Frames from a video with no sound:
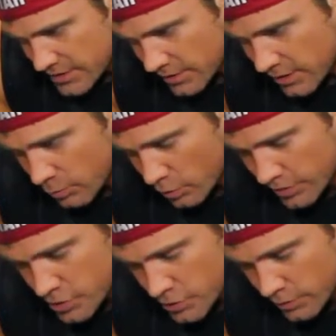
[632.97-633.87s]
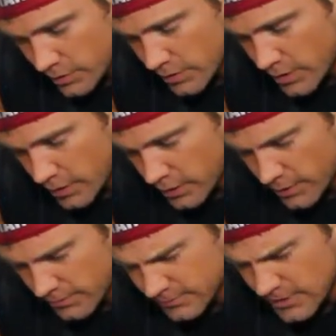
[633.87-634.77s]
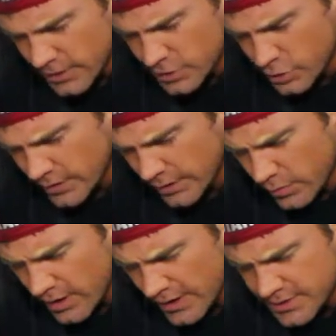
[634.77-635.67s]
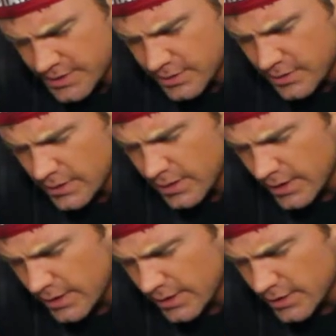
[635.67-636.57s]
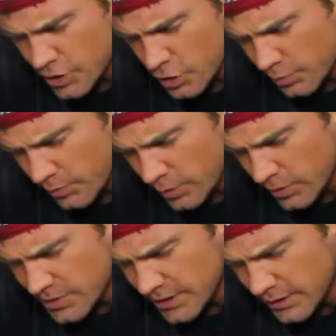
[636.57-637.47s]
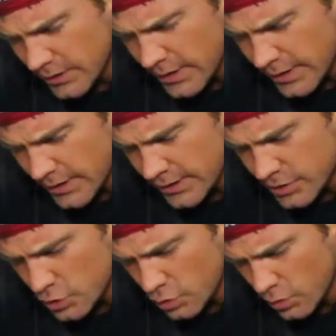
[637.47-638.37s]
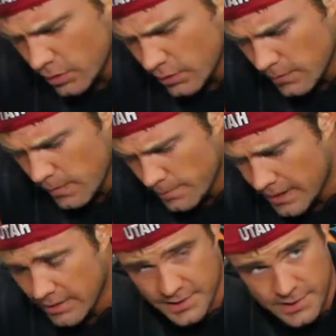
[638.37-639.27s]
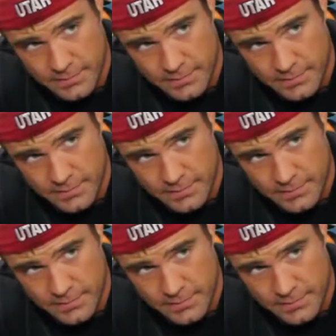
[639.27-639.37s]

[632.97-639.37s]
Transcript: On the other mornings, you're doing 2 egg whites and a scoop of protein and your berries.